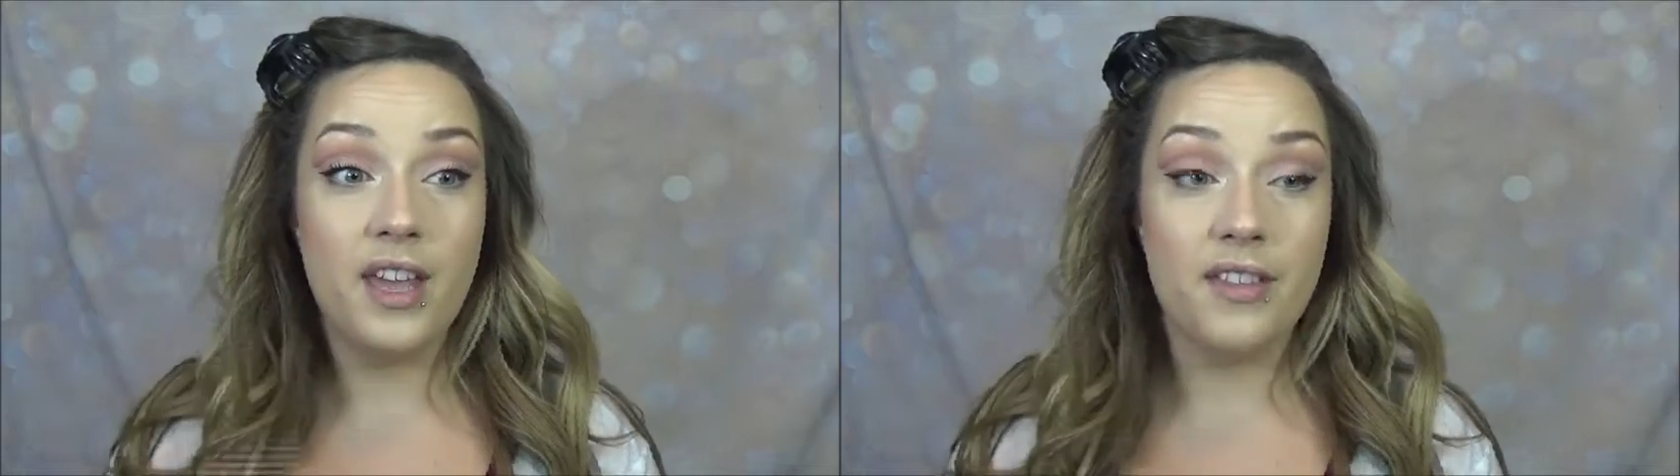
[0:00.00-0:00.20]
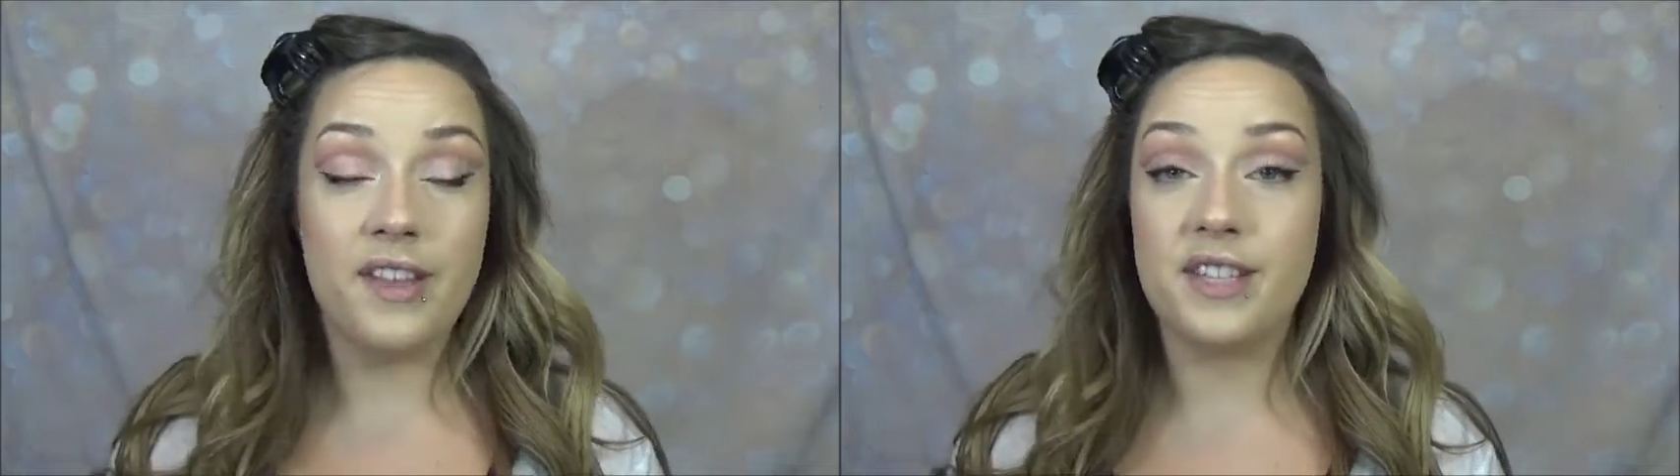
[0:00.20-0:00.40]

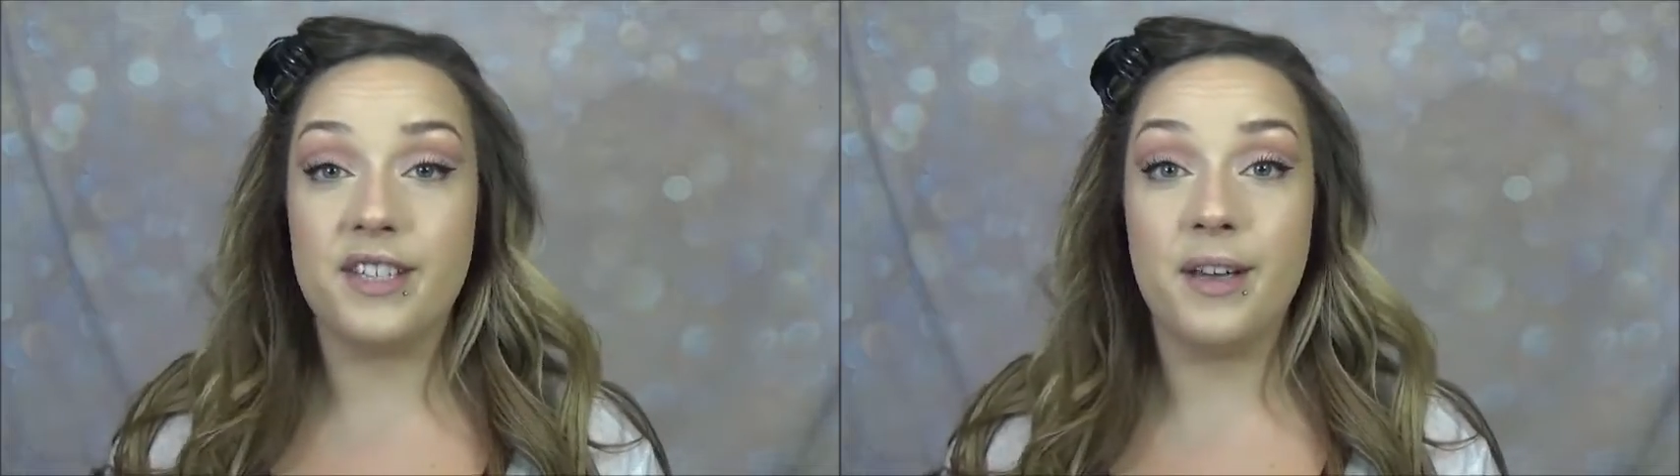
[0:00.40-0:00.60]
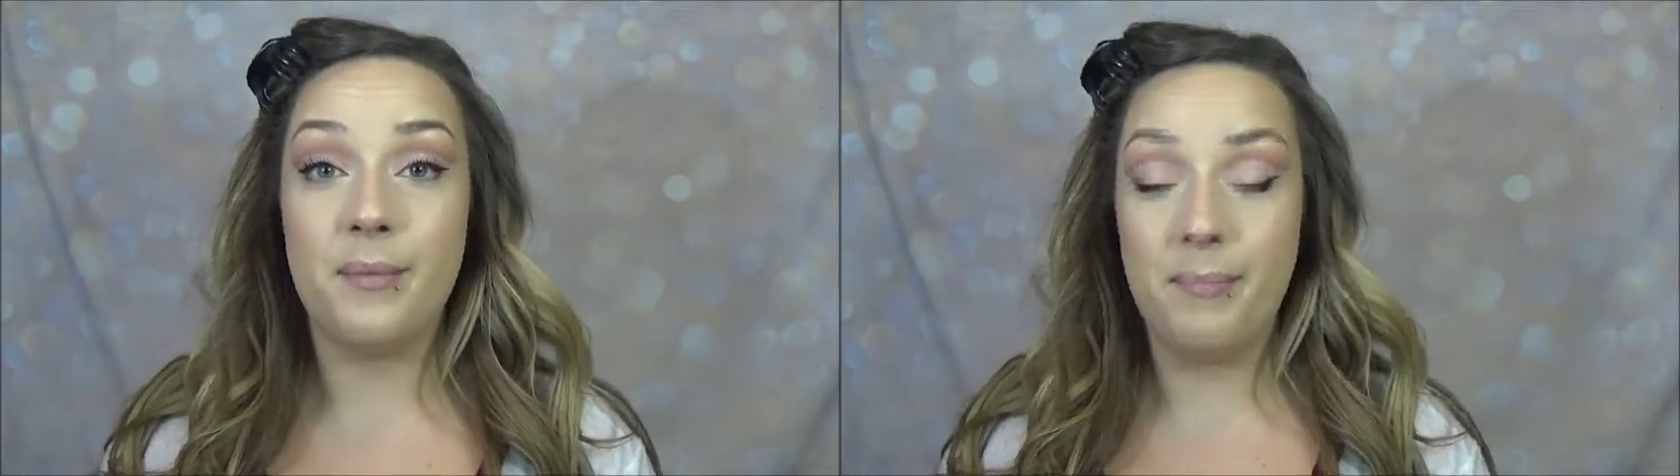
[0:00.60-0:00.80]
this
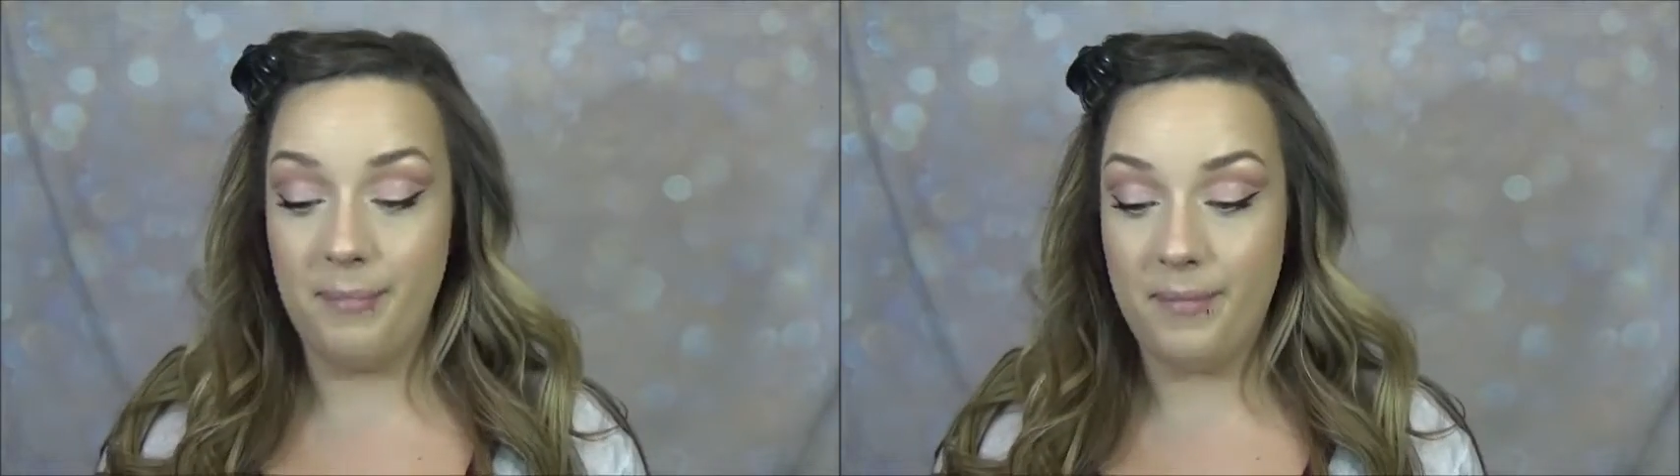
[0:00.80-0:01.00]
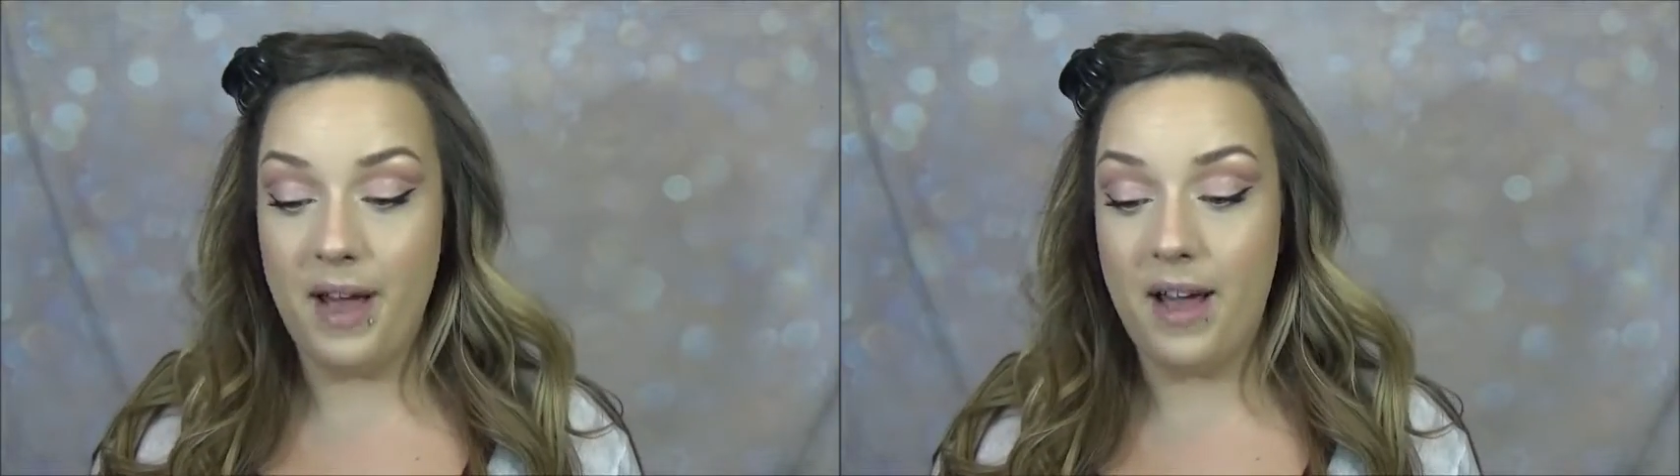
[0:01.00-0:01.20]

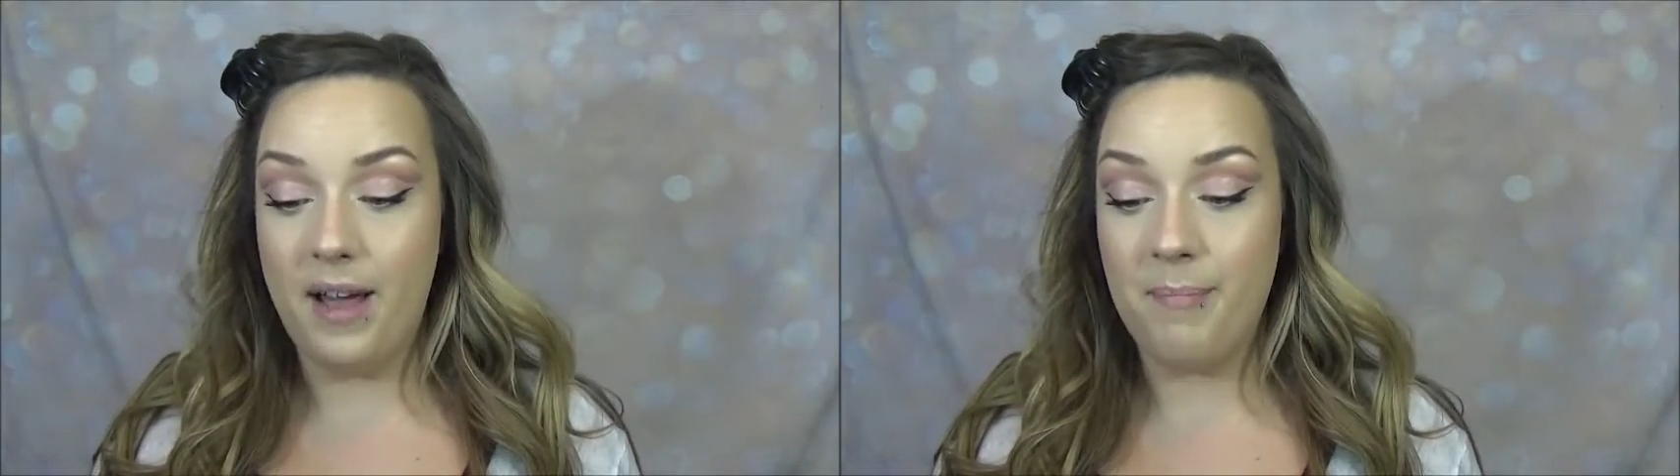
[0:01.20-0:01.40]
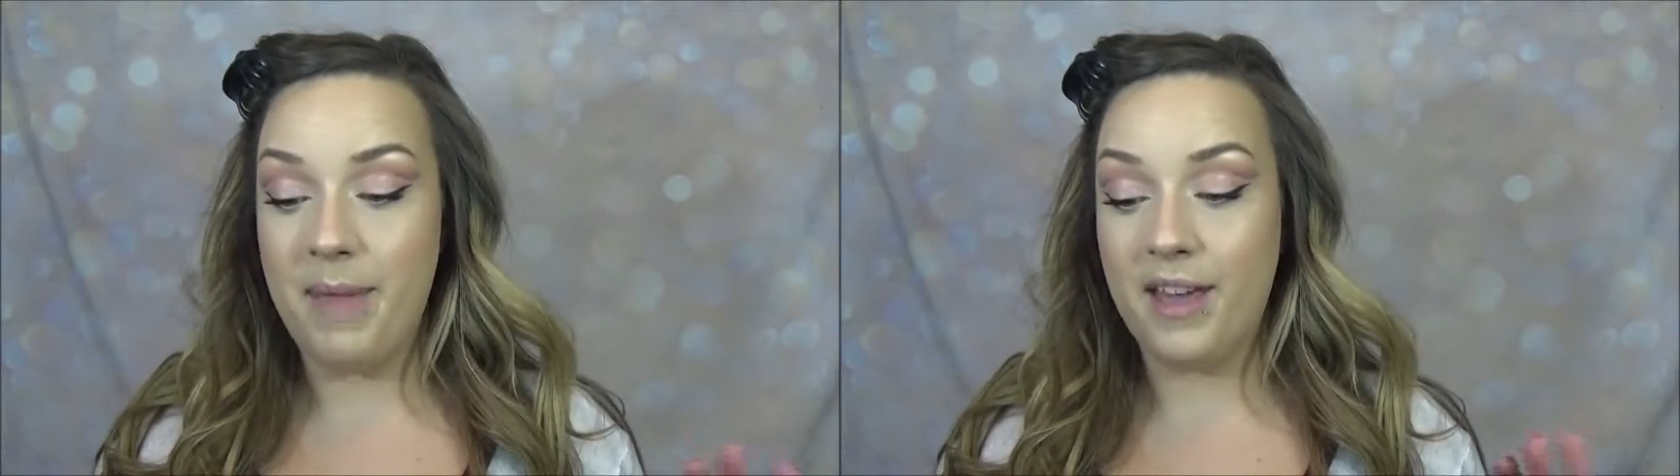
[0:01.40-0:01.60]

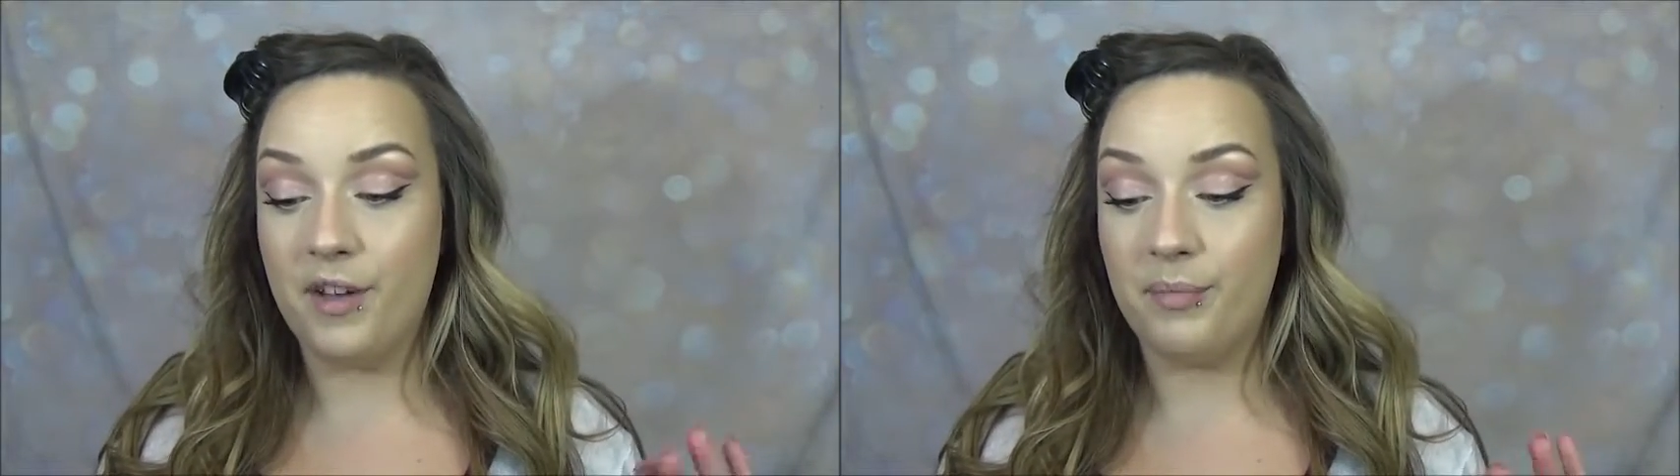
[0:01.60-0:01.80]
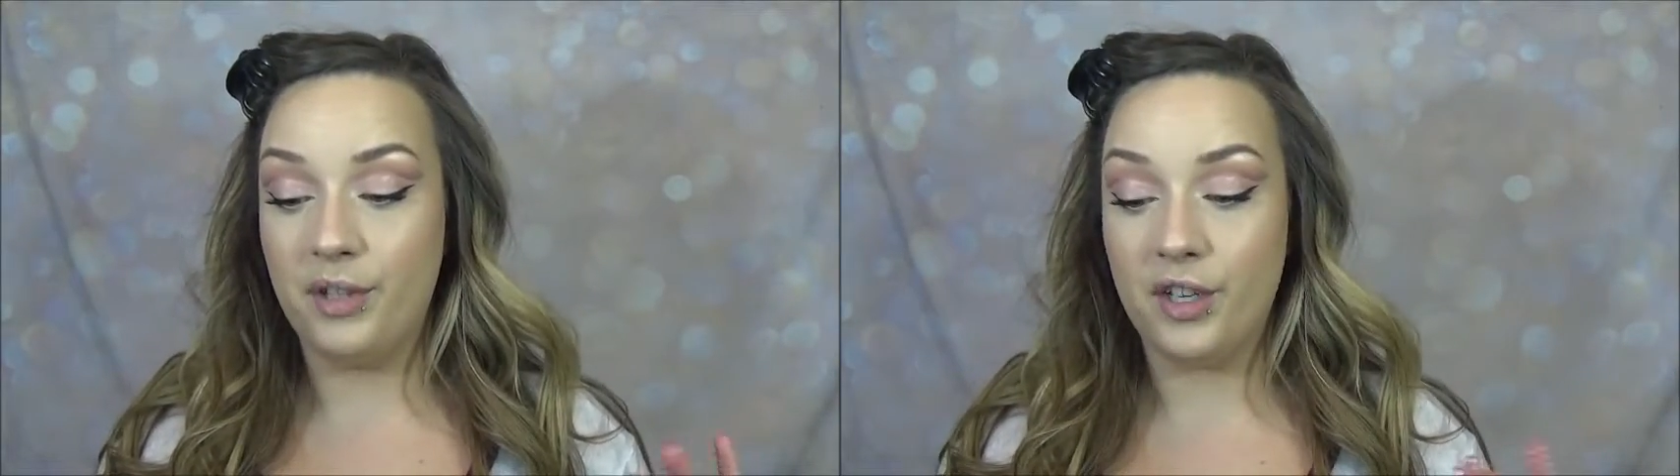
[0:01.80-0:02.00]

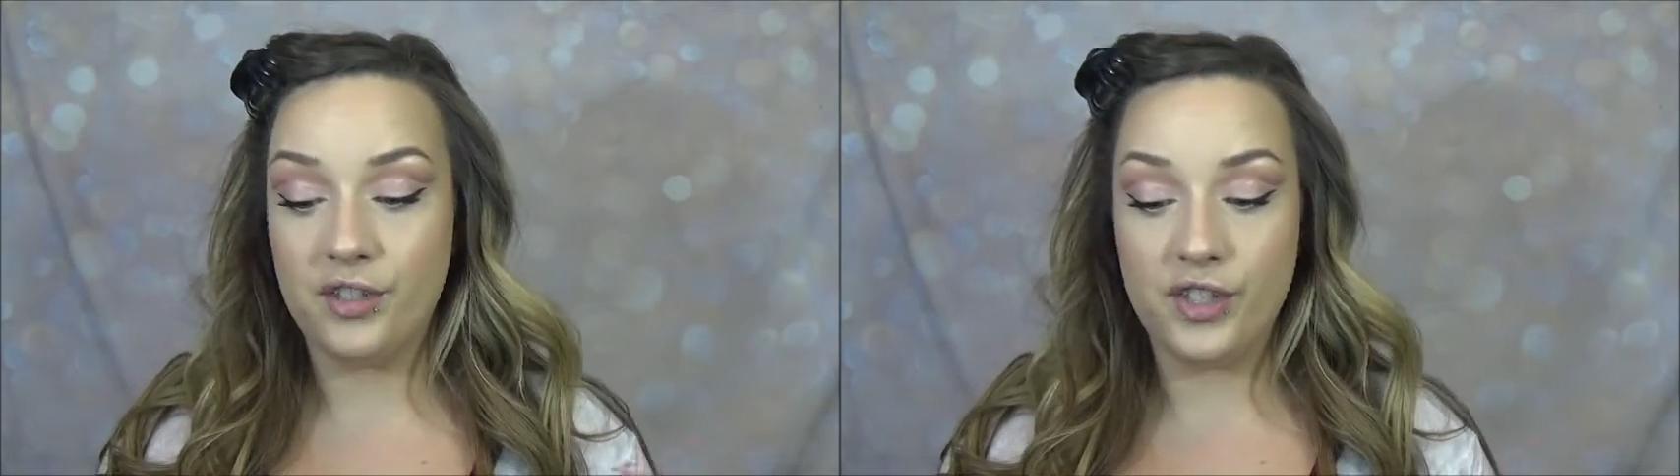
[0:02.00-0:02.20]
makeup look.